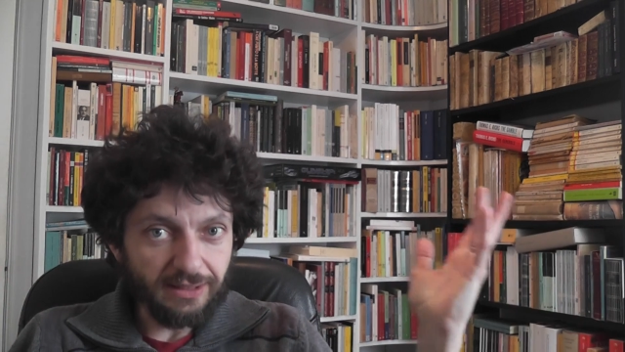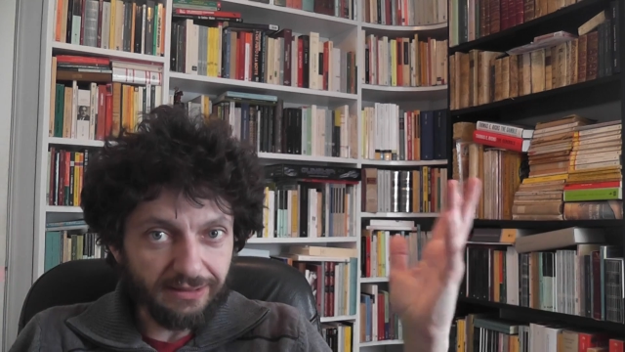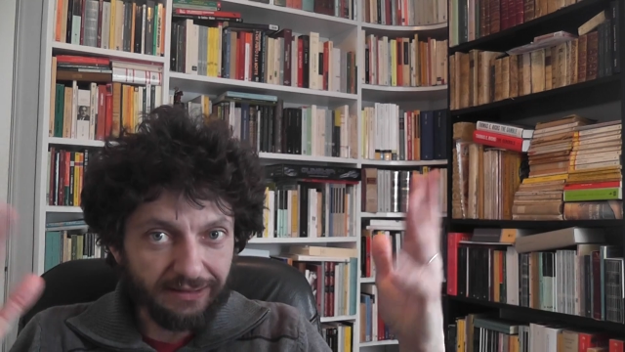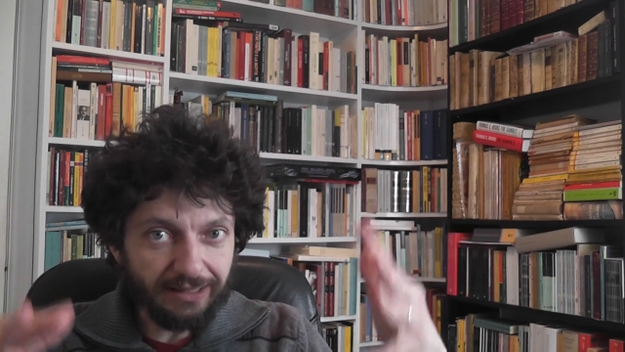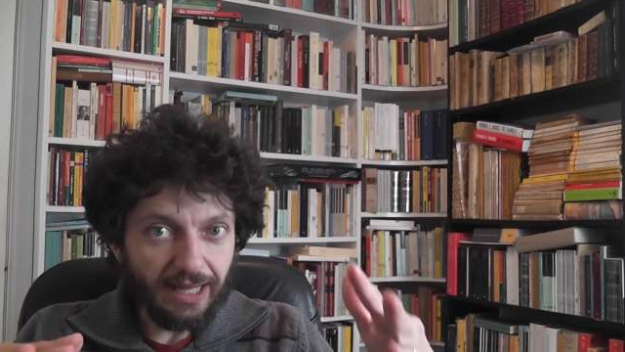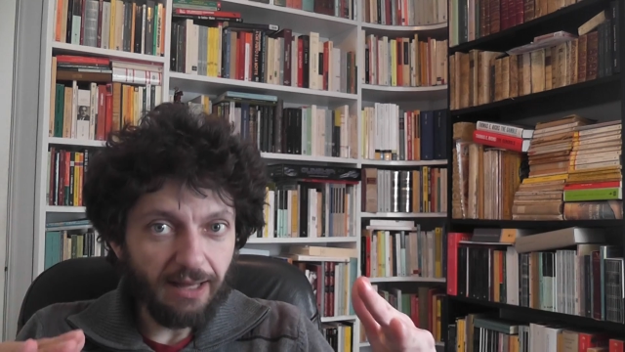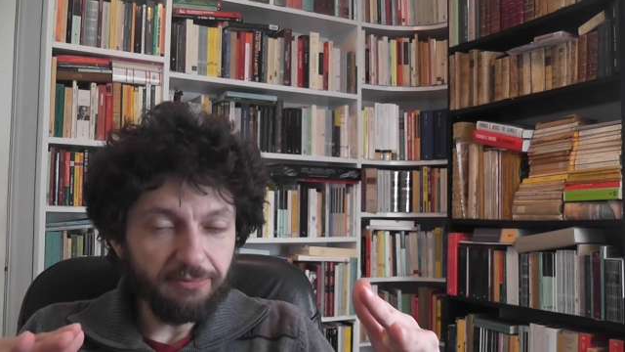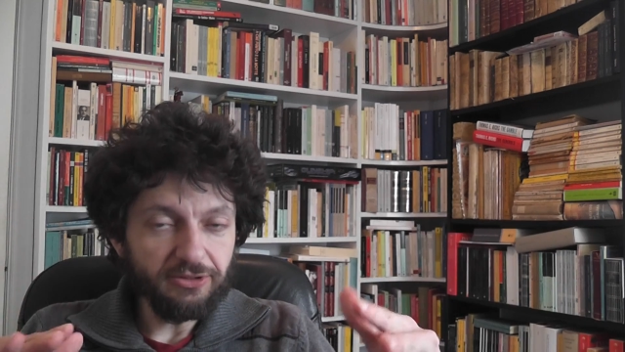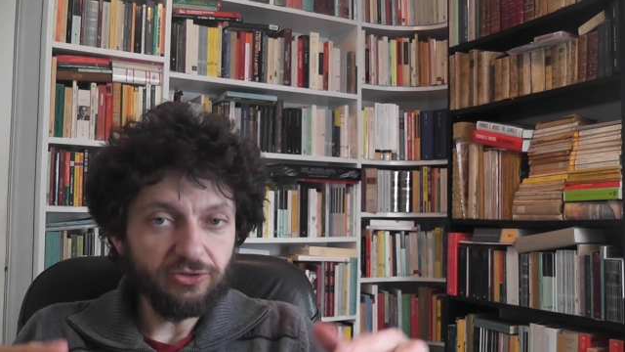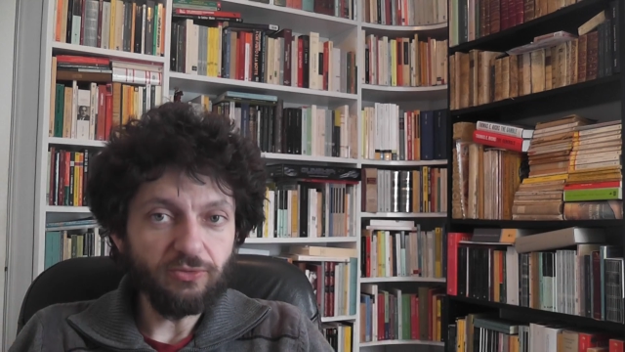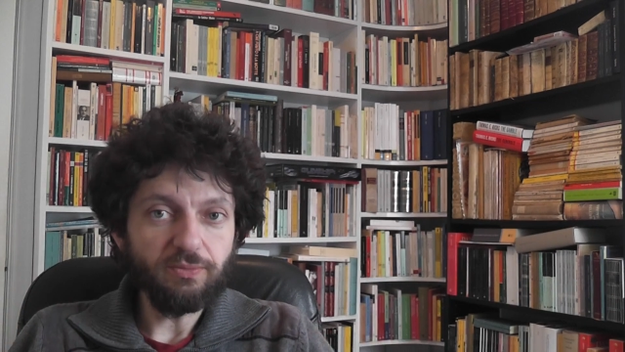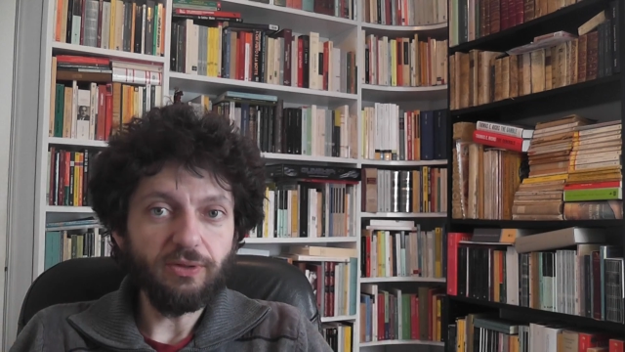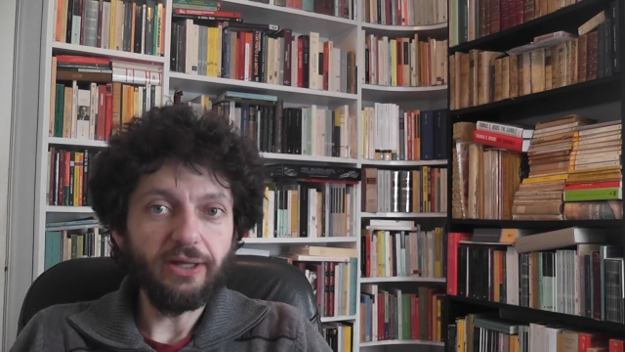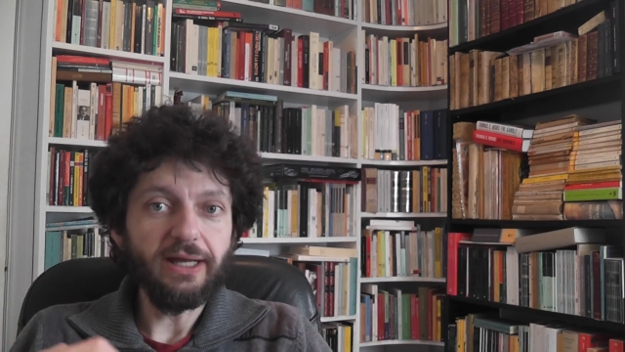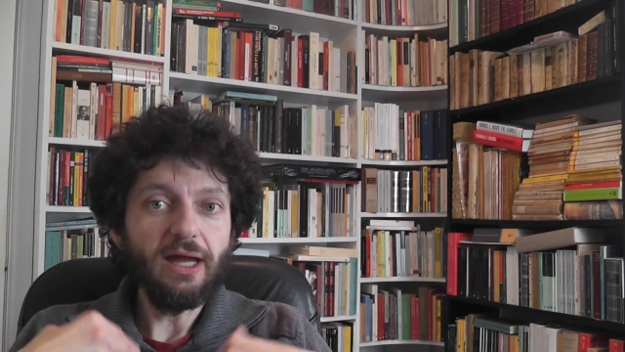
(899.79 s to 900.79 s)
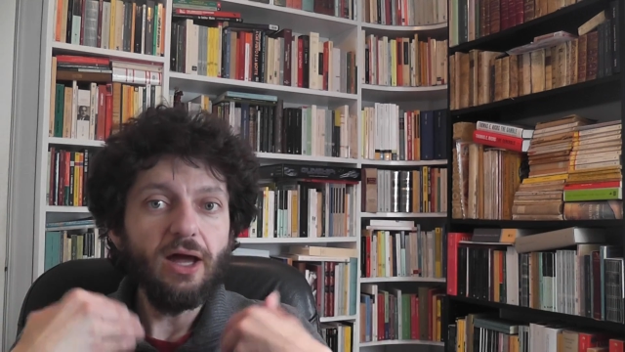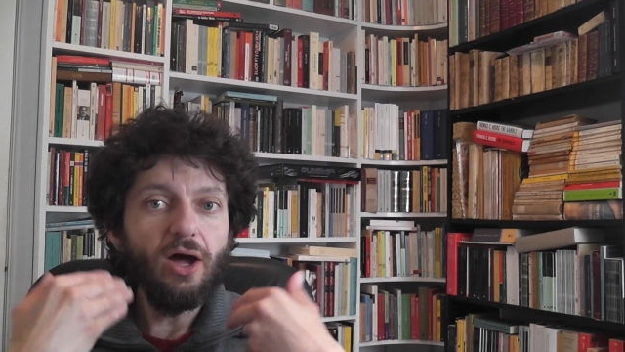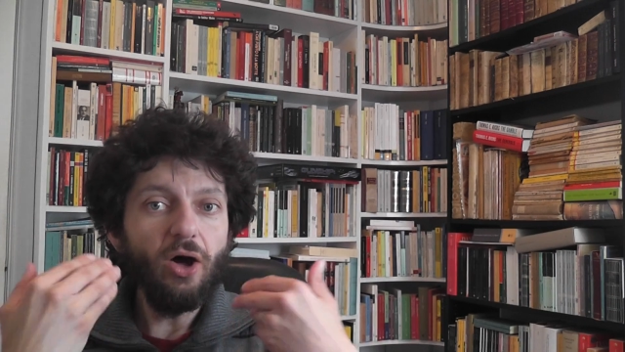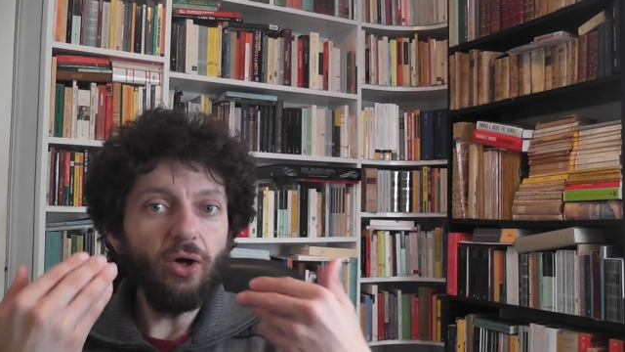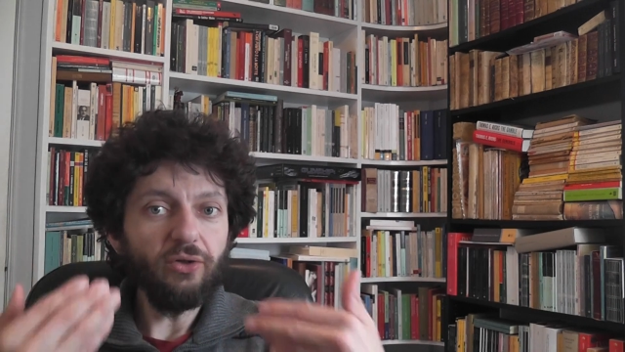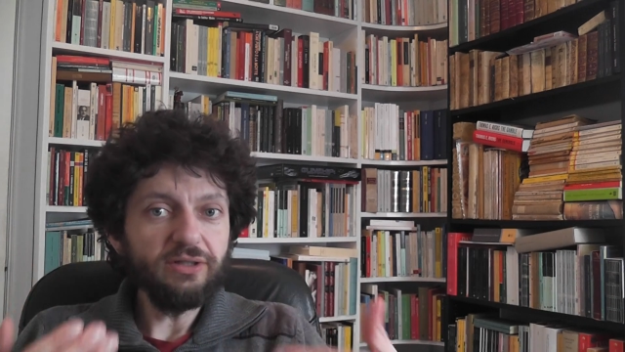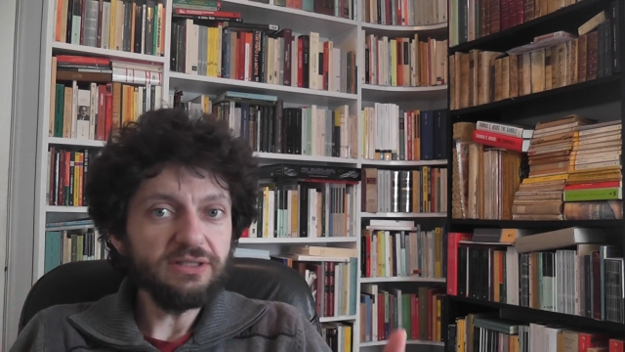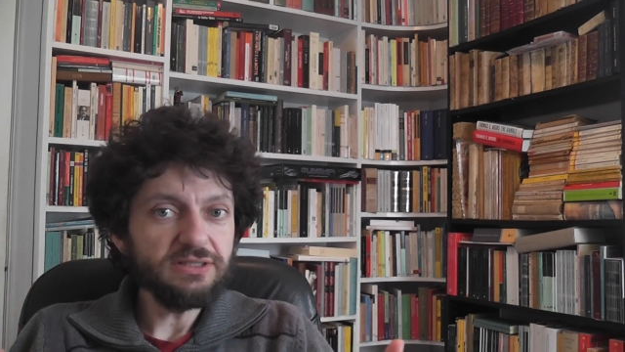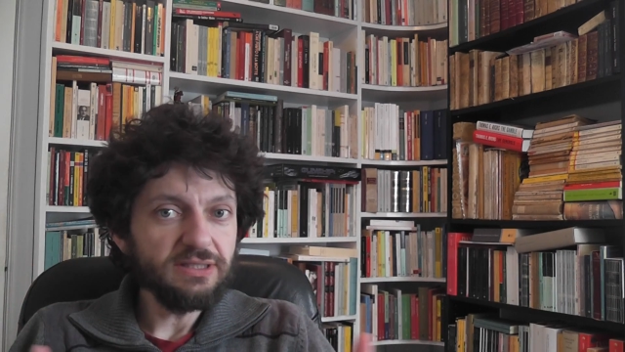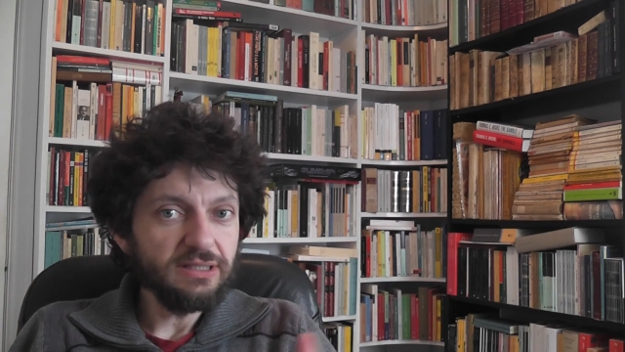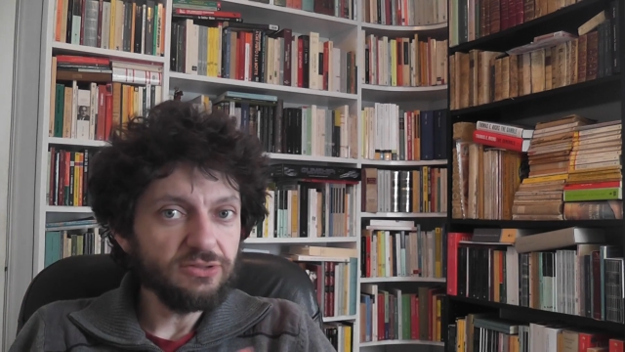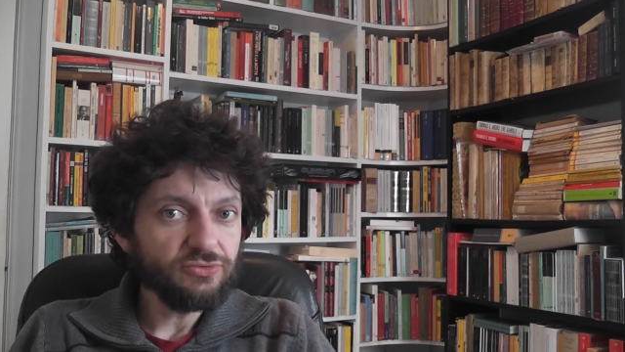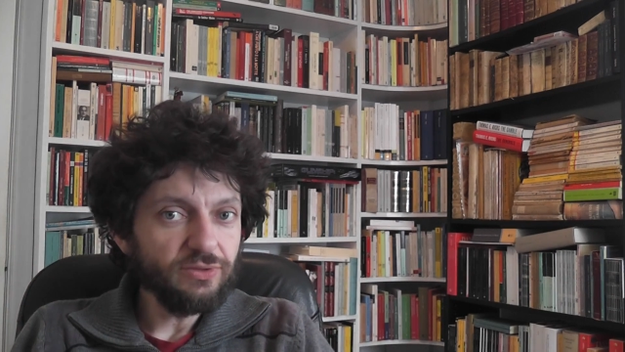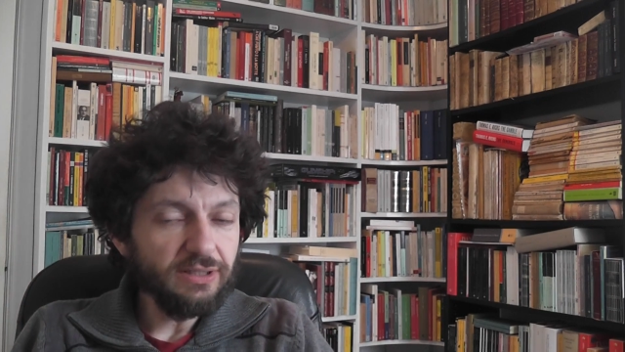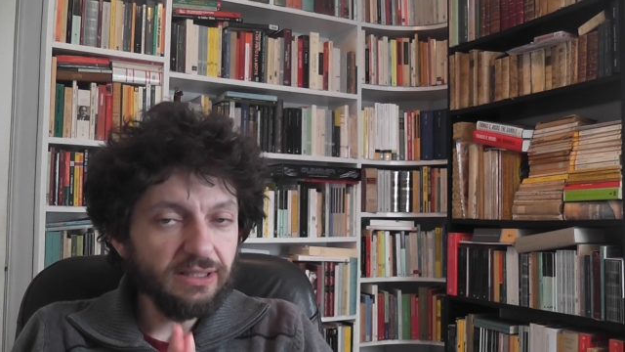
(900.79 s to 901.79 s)
and come into play, all these
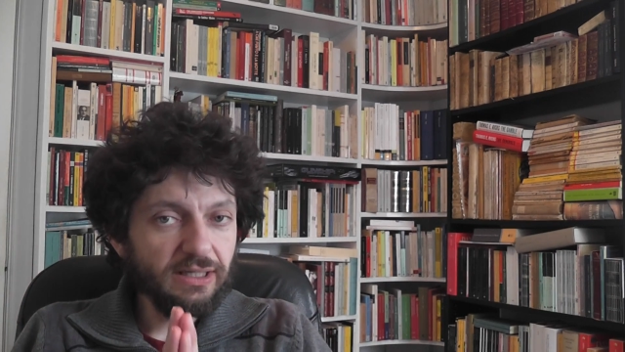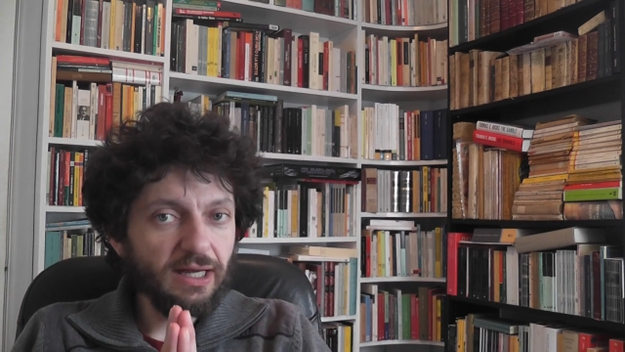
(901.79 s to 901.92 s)
things really